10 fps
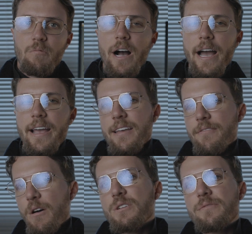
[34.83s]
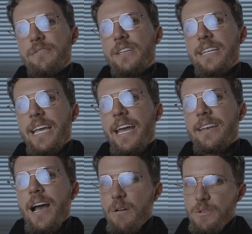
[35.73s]
why if I was 15
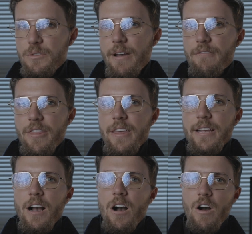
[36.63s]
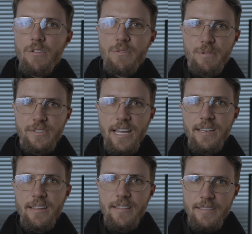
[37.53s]
again, I would do everything
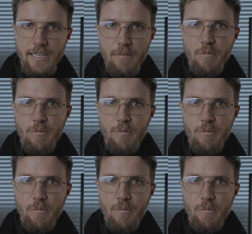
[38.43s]
100% the same